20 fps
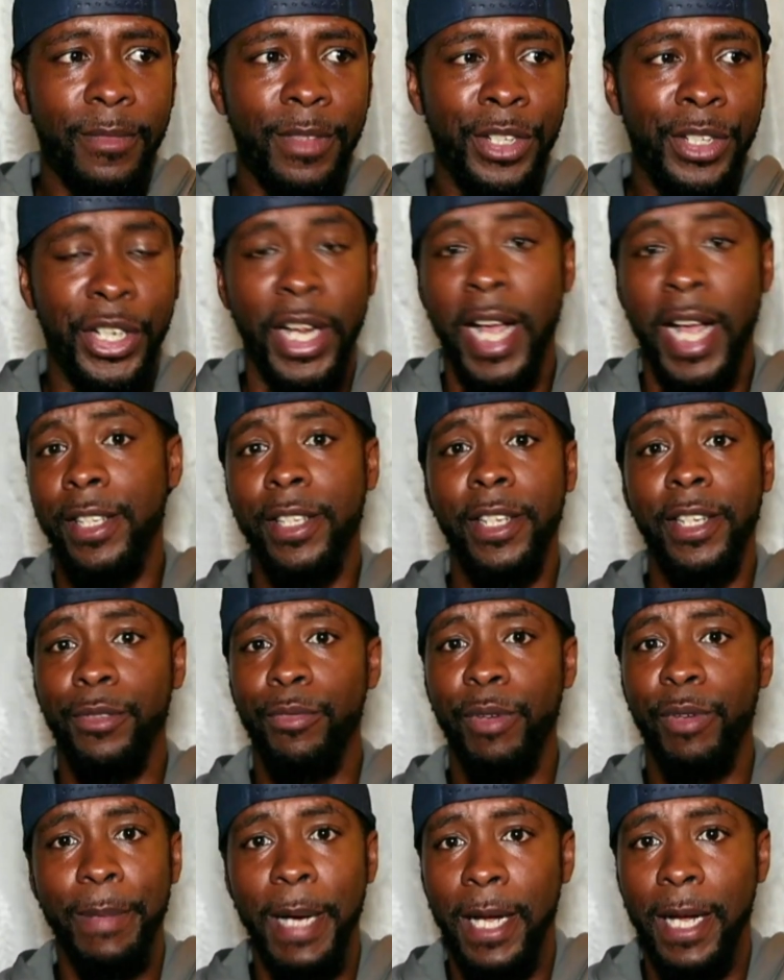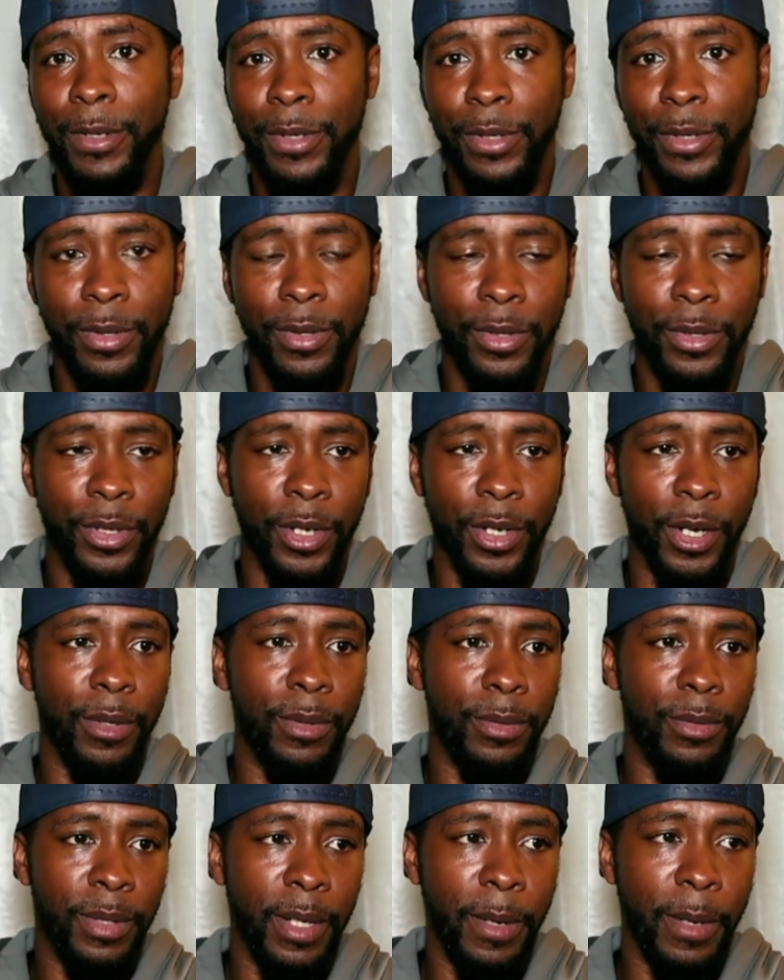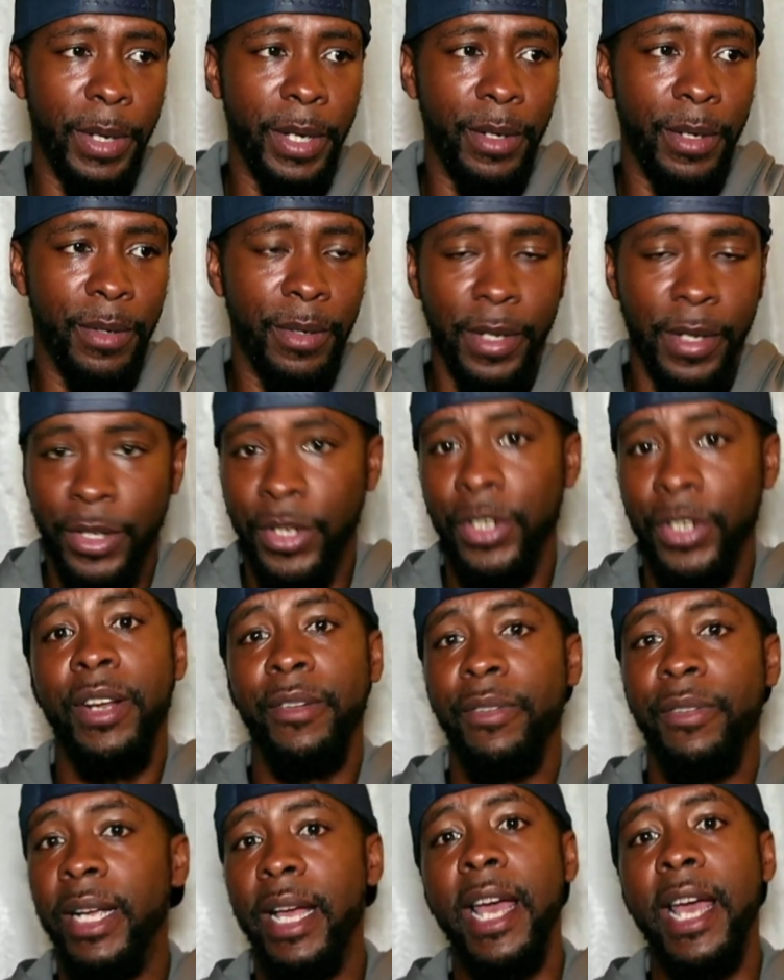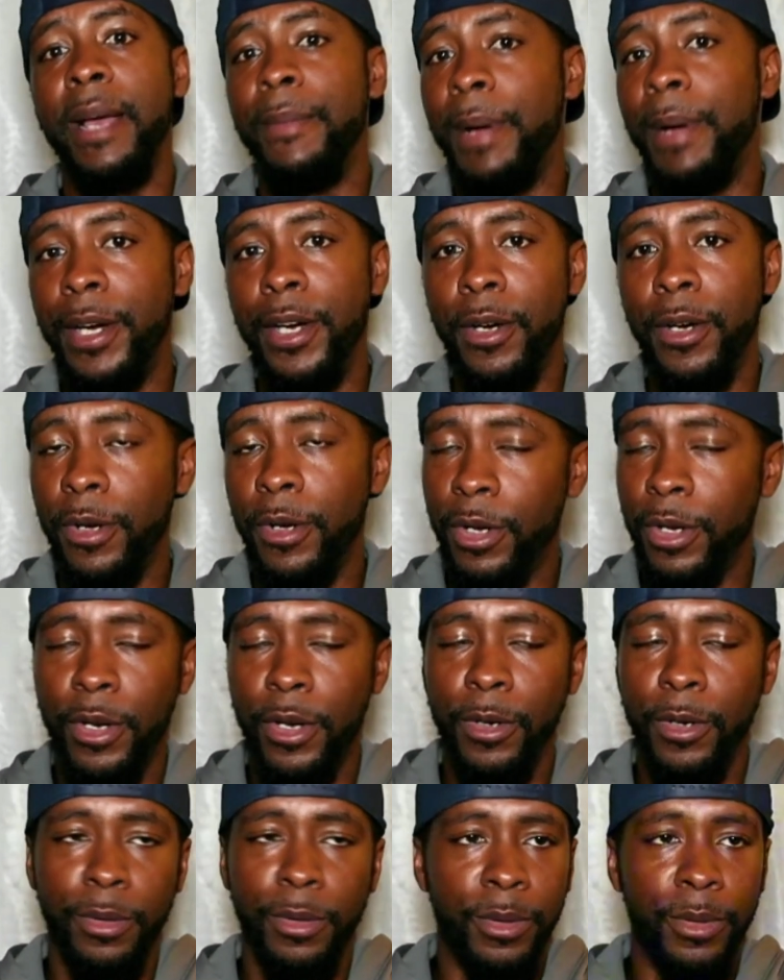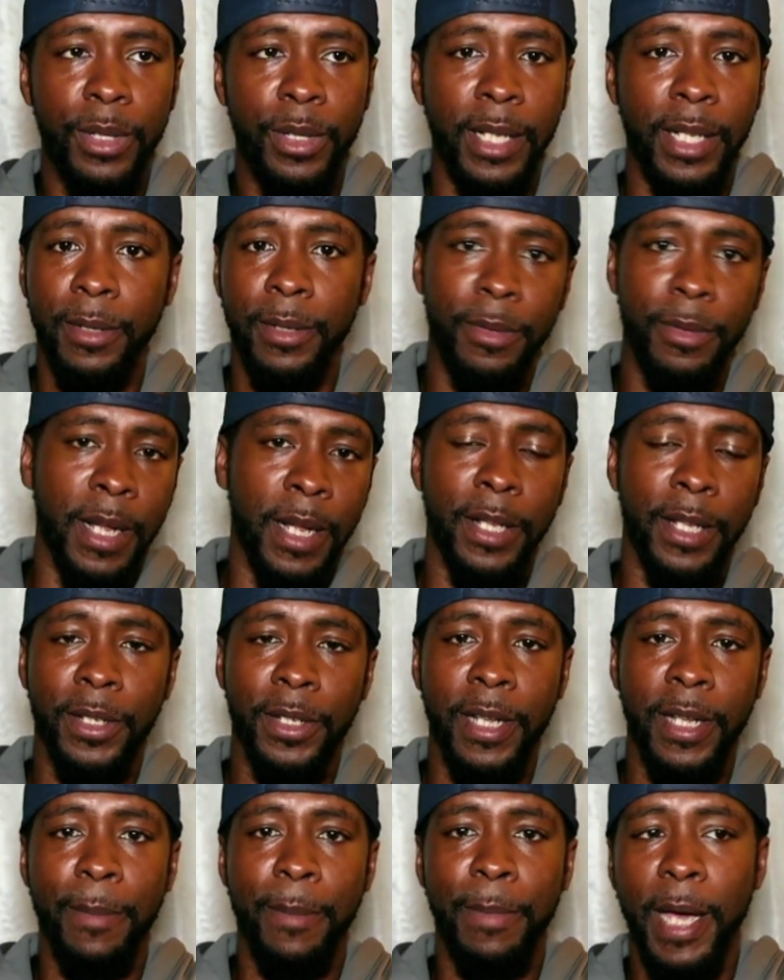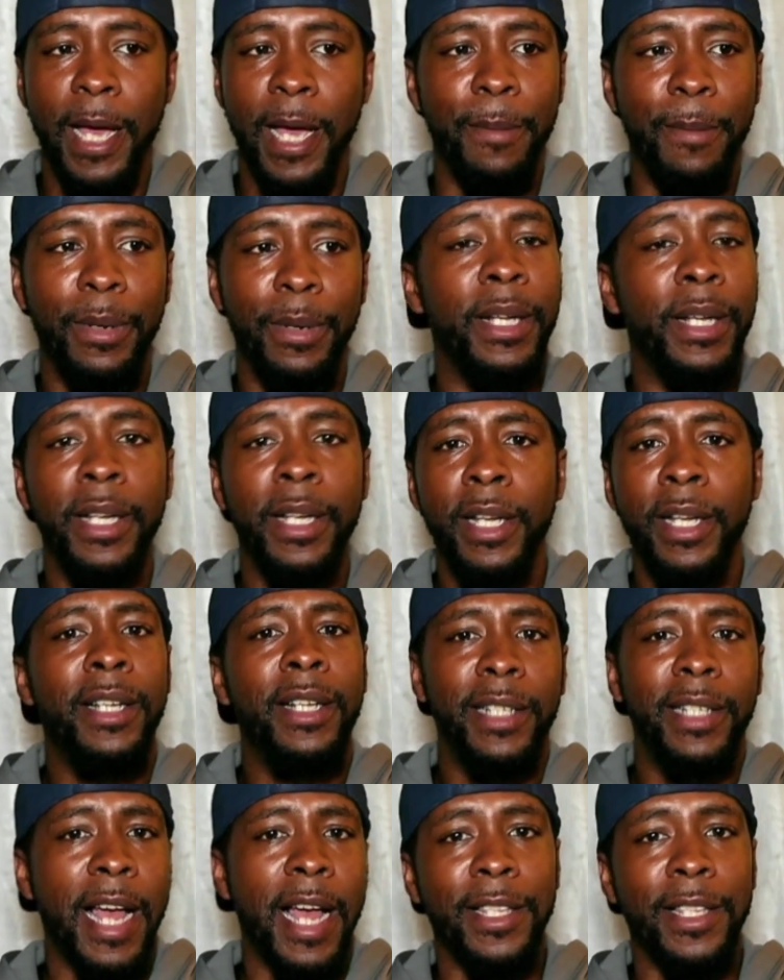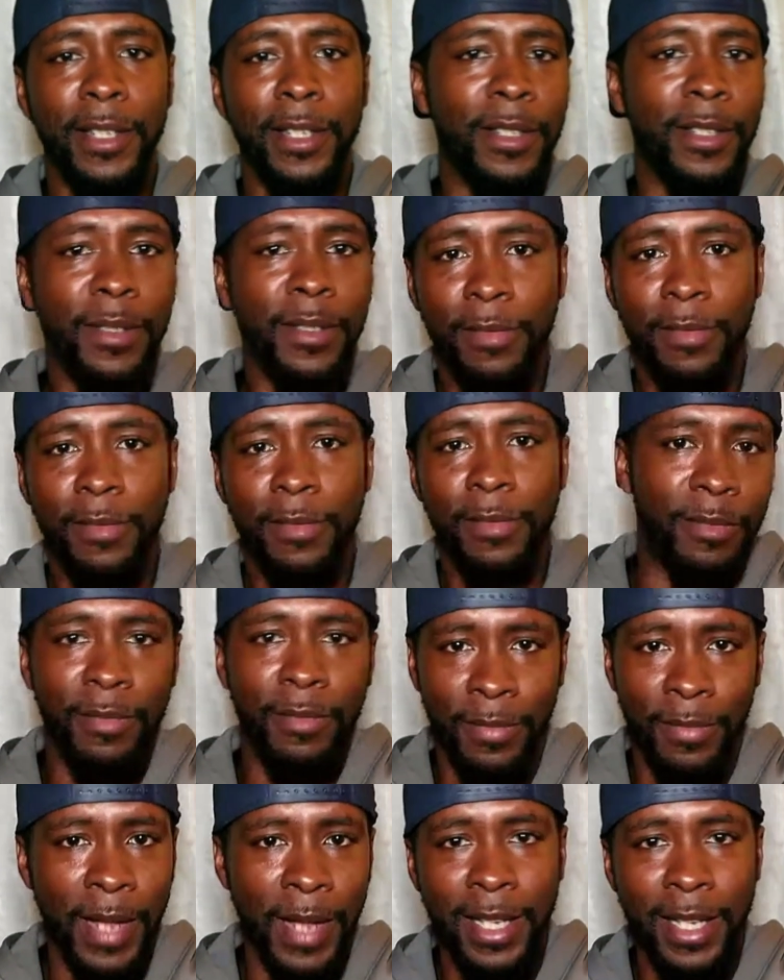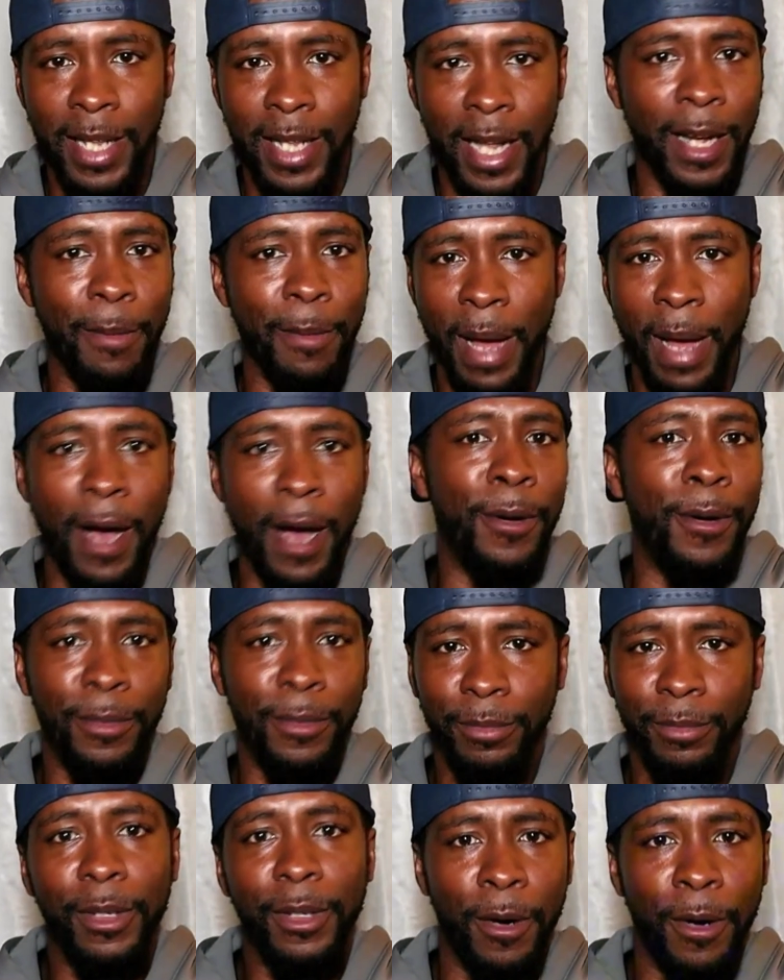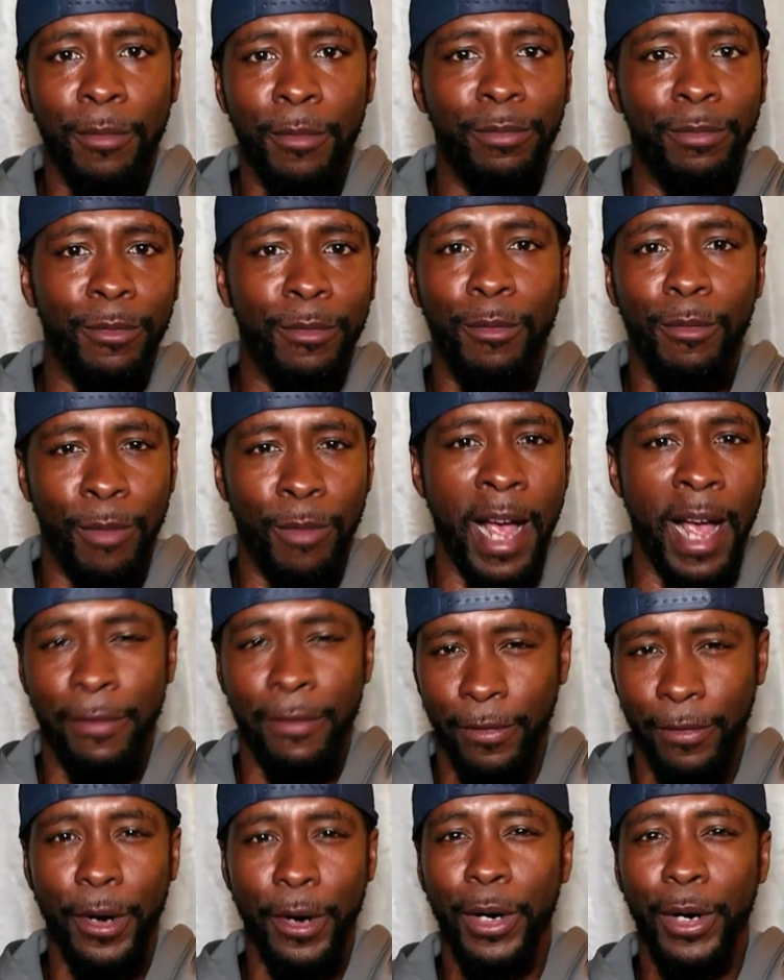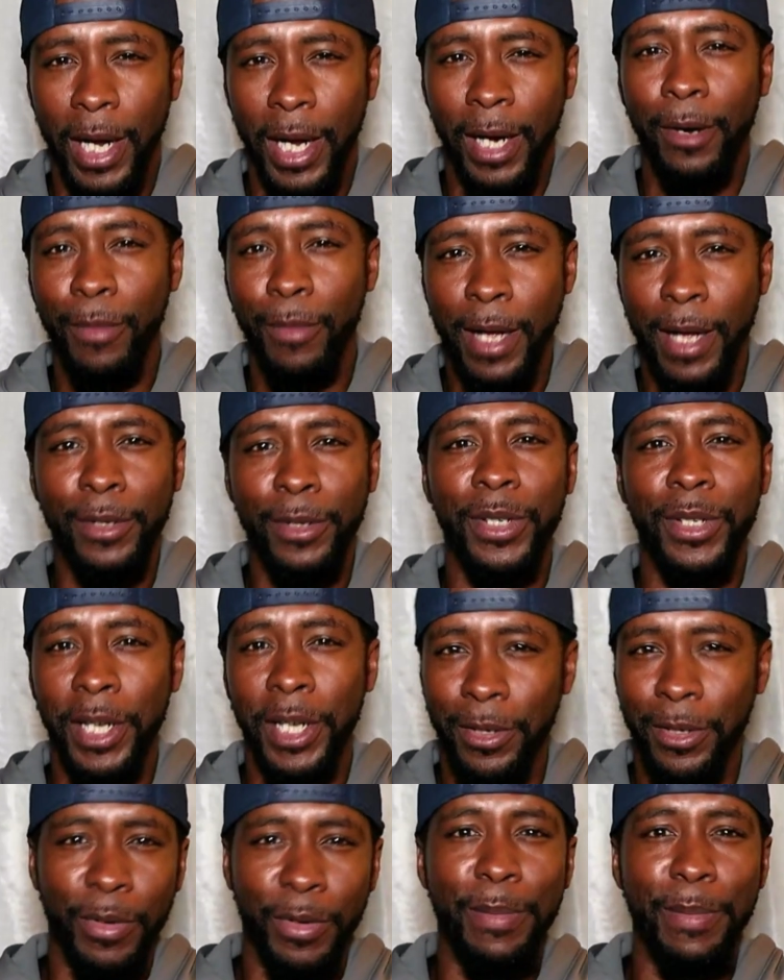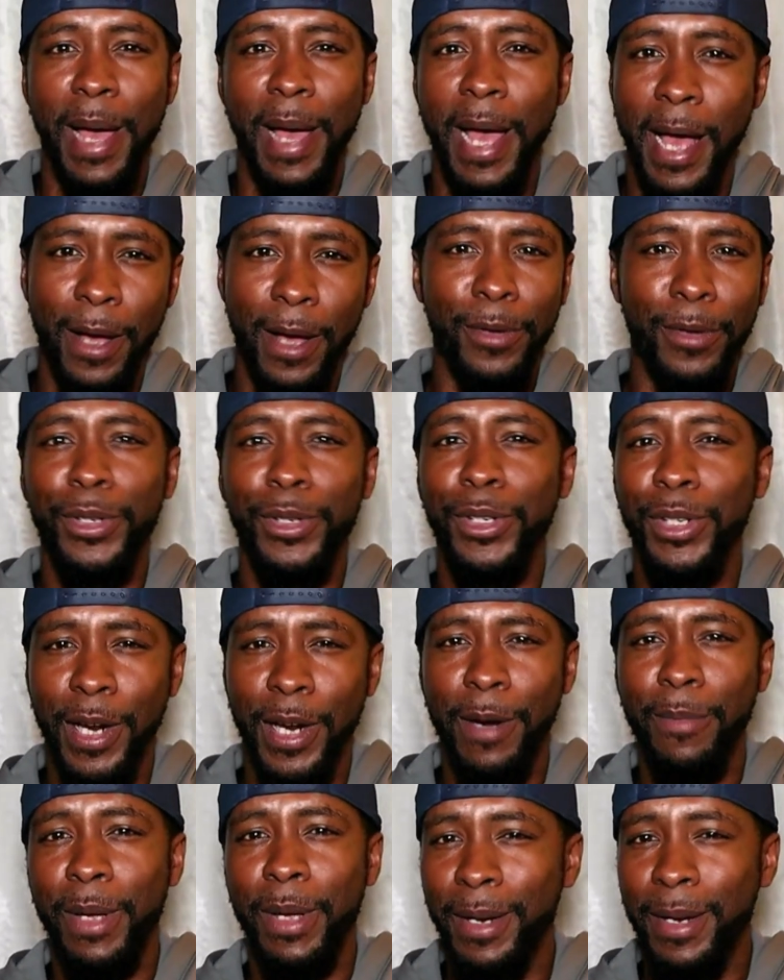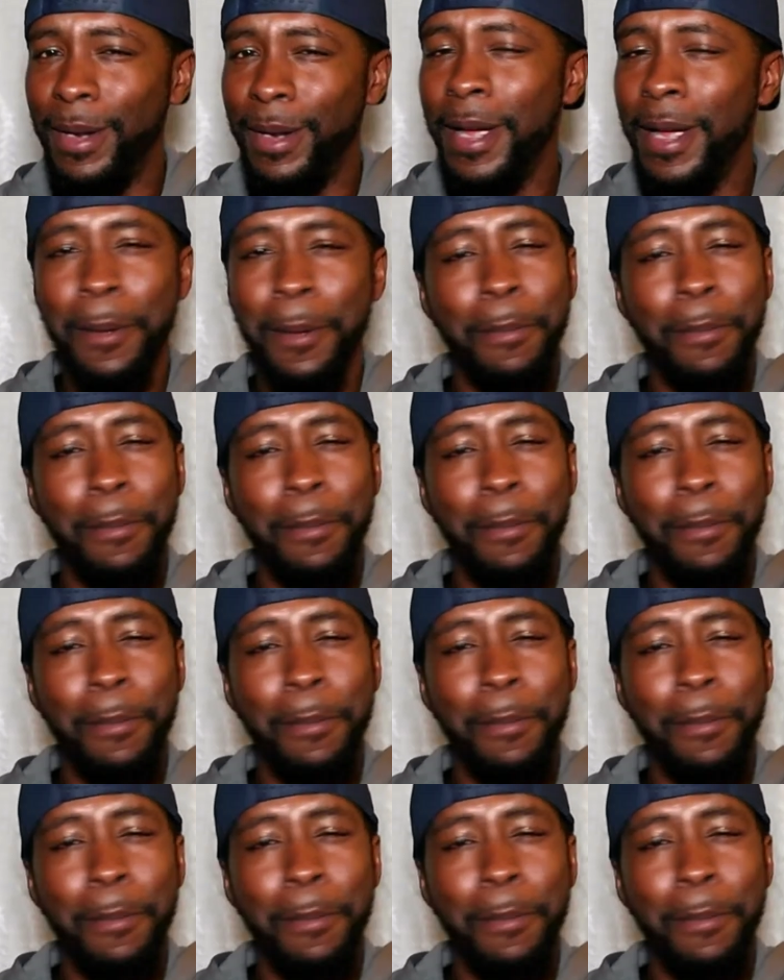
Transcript: she had 6 rebounds. So, I mean, it's a different game. I know, you know, it's not the same game, but that's like about right for her, like around 6 rebounds, you know what I mean?